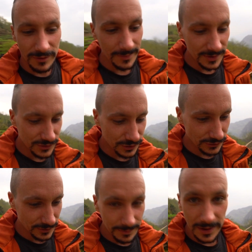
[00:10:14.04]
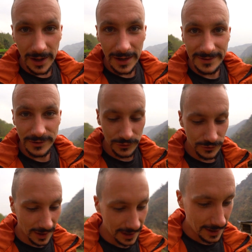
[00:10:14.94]
Ram is just uh, letting us
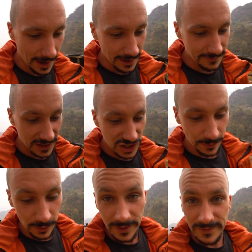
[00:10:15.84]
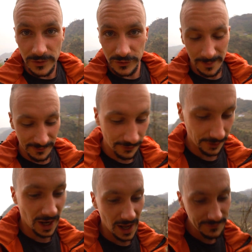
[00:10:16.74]
try a vegetable we've never tried before in
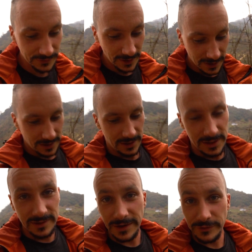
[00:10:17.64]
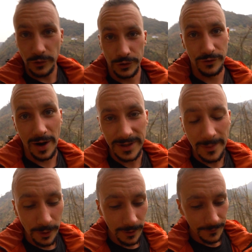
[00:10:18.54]
our lives. He said it's called a ground
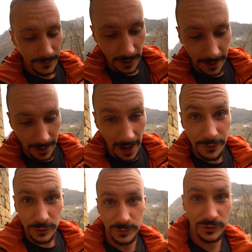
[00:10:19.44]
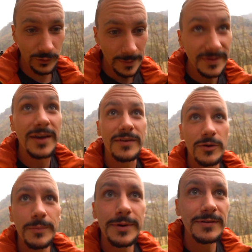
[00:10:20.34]
apple, uh, I thought it was a sweet
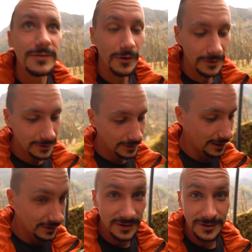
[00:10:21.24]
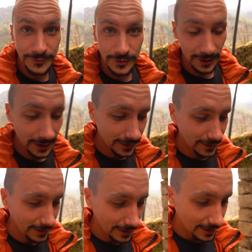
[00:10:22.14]
potato, but it's not. It is a different color.
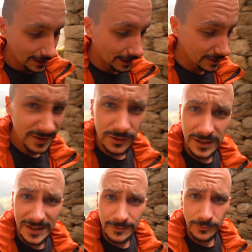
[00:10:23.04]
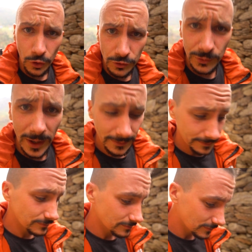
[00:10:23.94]
And he said you can eat it raw as well.
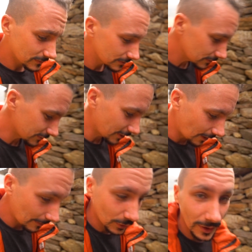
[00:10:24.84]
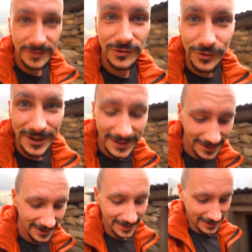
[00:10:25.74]
So I'm quite intrigued.
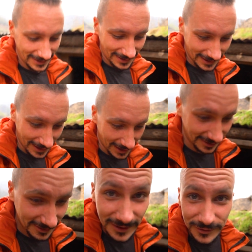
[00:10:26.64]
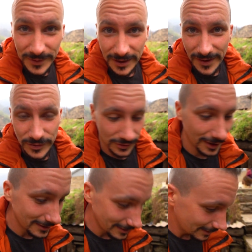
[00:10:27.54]
Uh, as I say, something I've never tried.